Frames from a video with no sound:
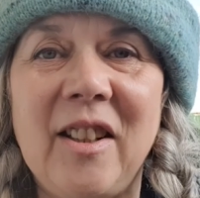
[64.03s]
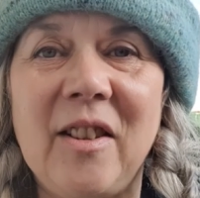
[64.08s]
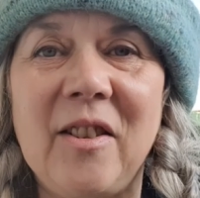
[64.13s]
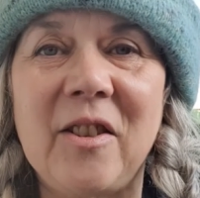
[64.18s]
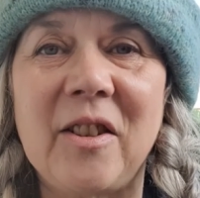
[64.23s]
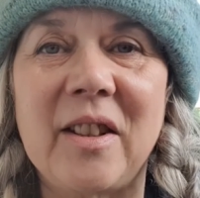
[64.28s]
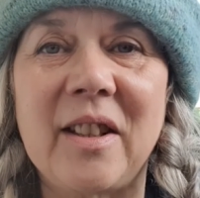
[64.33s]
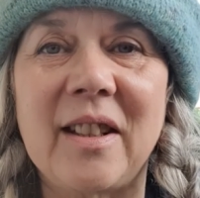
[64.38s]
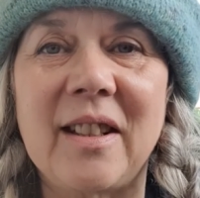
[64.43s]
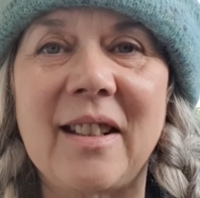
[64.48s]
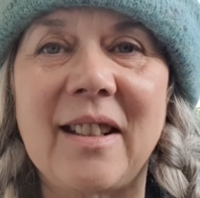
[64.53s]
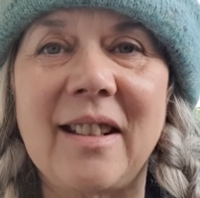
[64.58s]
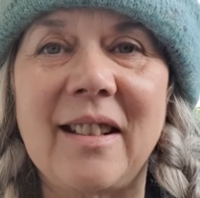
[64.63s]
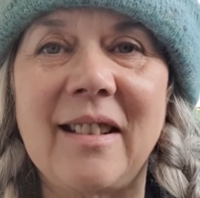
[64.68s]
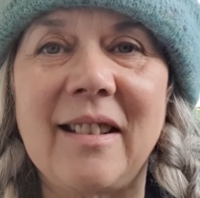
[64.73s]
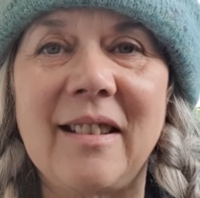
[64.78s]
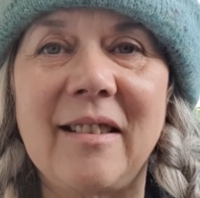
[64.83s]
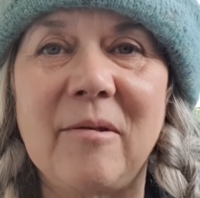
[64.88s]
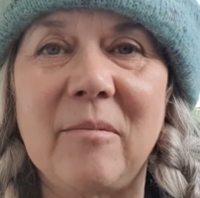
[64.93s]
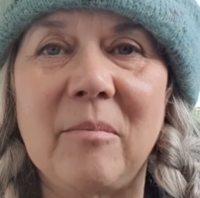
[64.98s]
Just
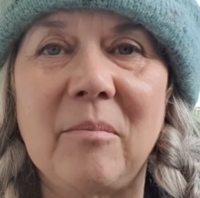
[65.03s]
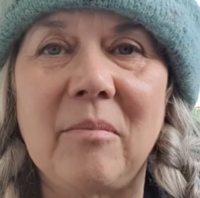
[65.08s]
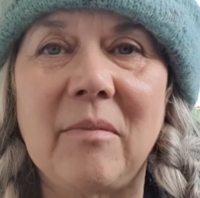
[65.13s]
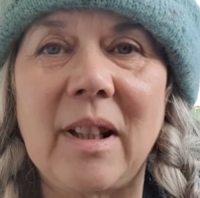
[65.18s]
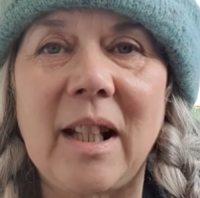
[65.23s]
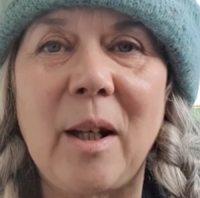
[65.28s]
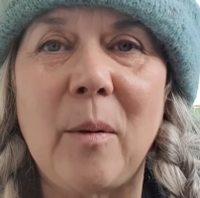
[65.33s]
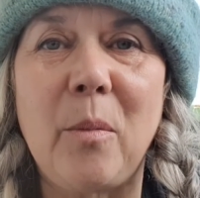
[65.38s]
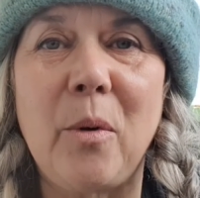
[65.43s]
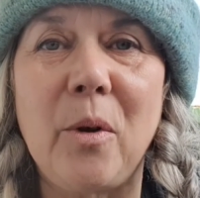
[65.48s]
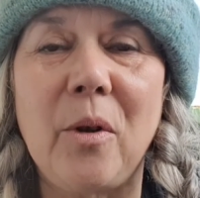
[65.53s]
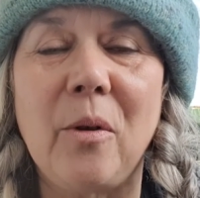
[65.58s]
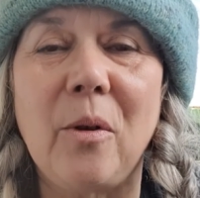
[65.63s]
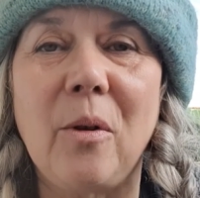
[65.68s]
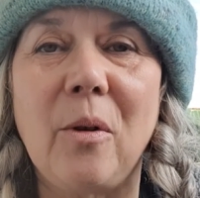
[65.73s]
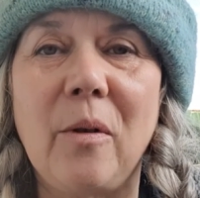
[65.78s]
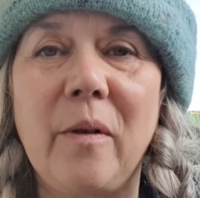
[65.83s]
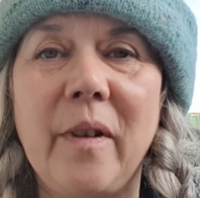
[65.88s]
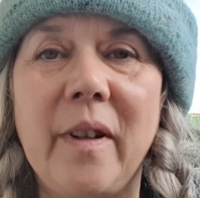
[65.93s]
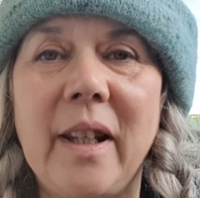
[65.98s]
kept putting it
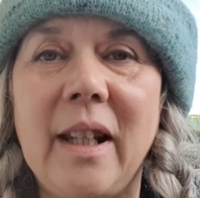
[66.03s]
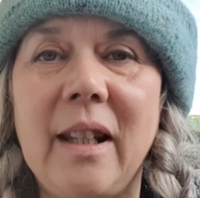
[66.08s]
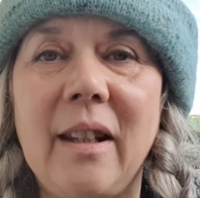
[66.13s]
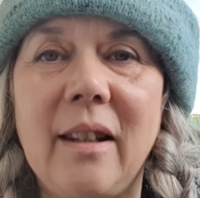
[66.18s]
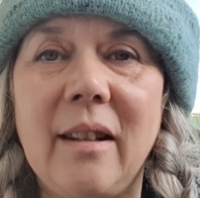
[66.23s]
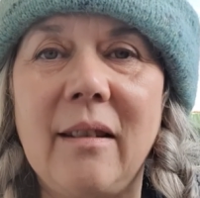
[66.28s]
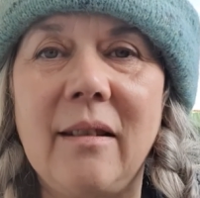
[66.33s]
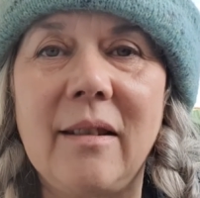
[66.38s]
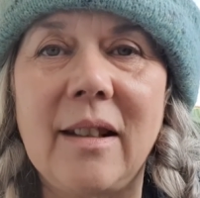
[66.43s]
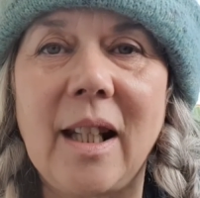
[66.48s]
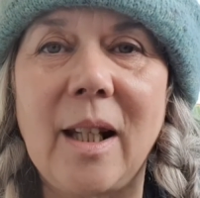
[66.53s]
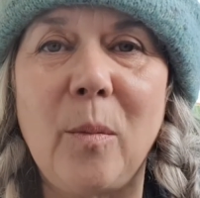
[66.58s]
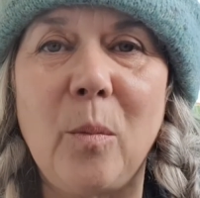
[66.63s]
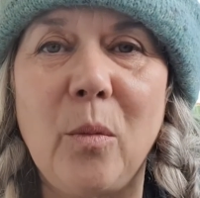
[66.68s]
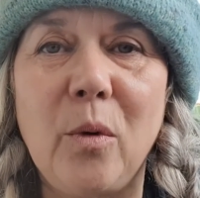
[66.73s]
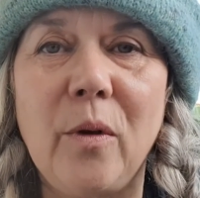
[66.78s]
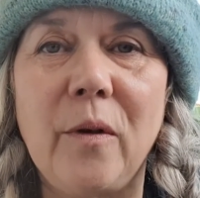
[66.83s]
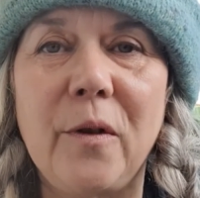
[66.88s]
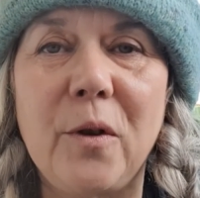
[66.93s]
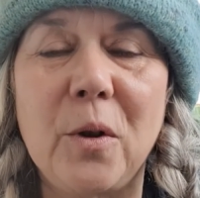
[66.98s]
off and then time
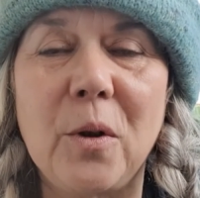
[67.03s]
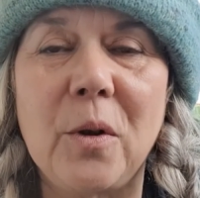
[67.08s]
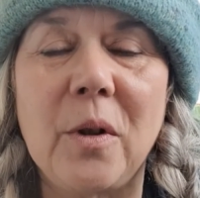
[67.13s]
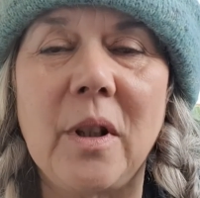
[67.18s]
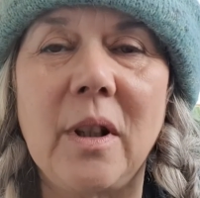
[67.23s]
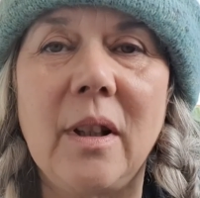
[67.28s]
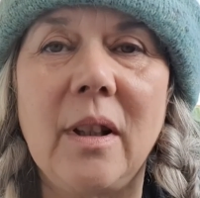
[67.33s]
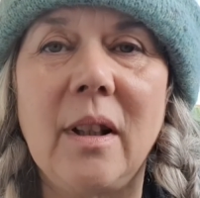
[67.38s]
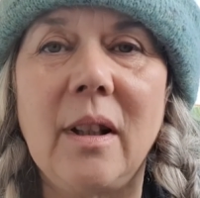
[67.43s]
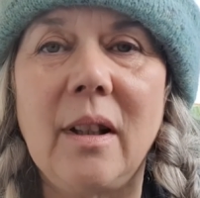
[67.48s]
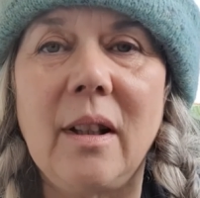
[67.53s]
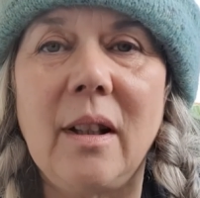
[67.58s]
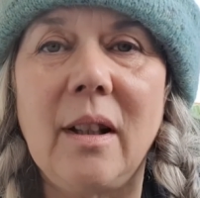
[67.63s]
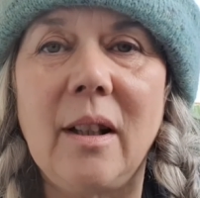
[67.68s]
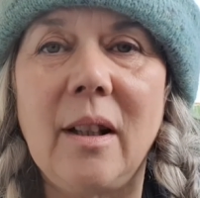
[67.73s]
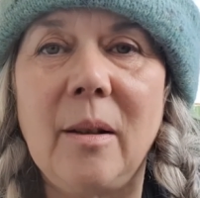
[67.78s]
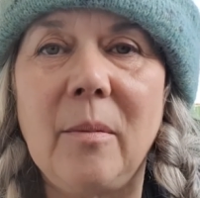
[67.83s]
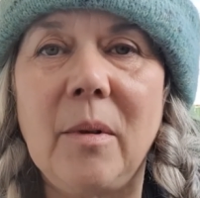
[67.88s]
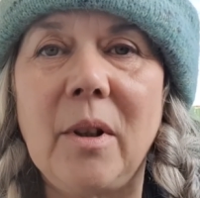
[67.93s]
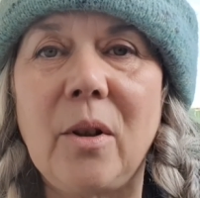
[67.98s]
moved on.
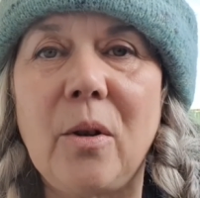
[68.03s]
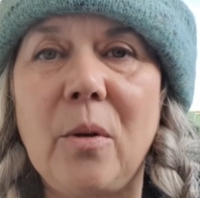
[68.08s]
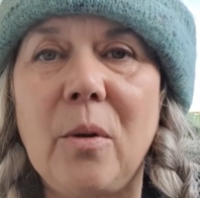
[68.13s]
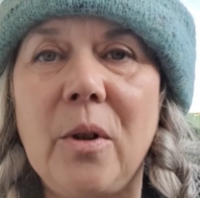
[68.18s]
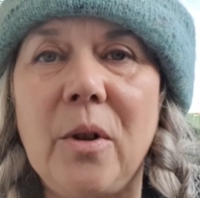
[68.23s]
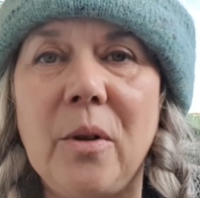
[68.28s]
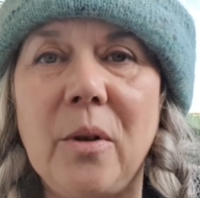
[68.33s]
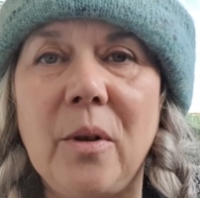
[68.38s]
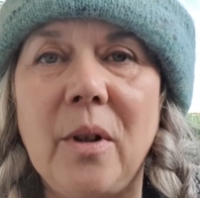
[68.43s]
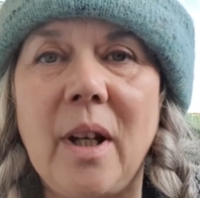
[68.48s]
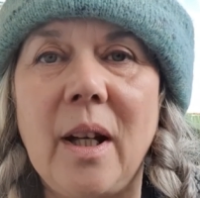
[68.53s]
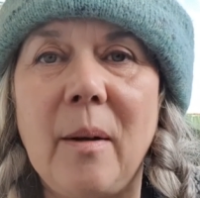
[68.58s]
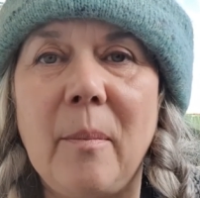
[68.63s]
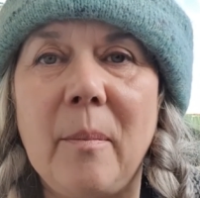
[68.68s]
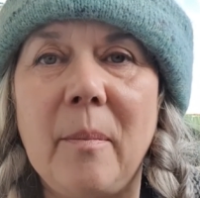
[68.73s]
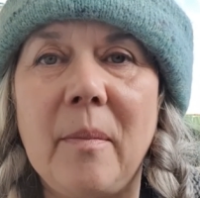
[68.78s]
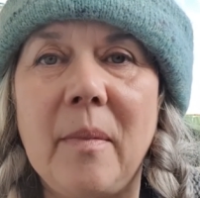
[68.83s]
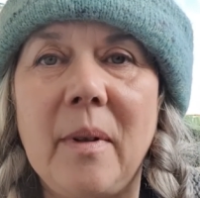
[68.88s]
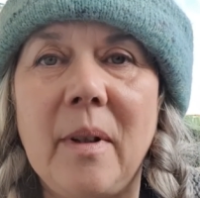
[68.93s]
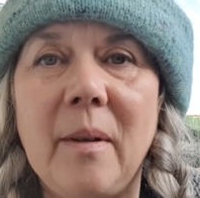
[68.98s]
But I call you,
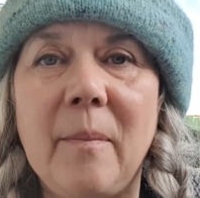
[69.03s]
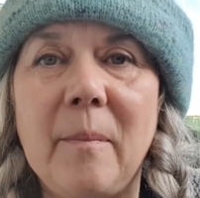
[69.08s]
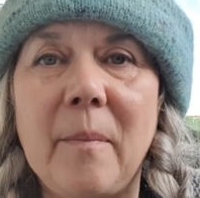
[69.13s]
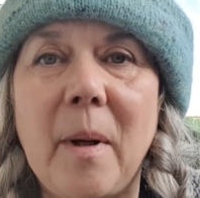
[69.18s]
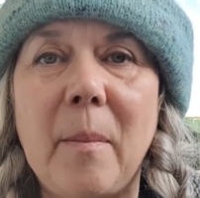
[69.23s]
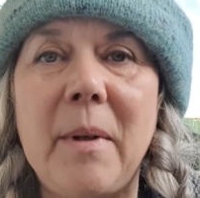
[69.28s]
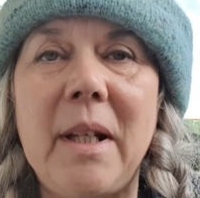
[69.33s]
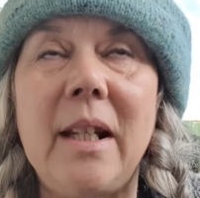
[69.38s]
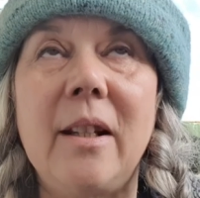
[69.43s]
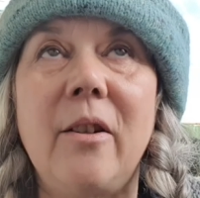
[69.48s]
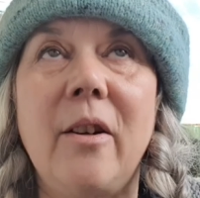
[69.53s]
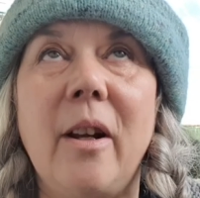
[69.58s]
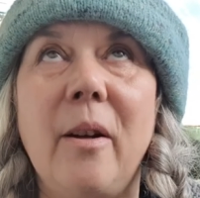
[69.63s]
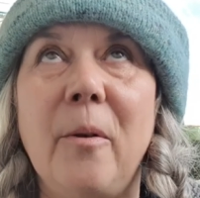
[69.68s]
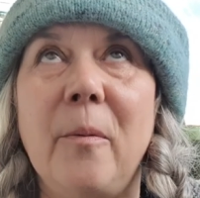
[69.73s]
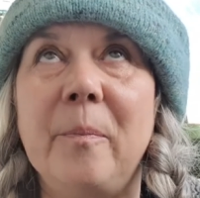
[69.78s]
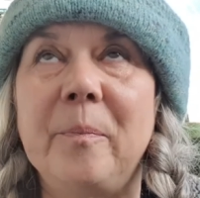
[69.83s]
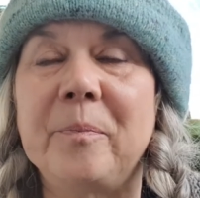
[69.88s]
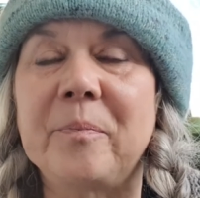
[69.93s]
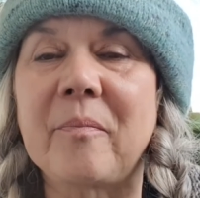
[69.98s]
I'm here now.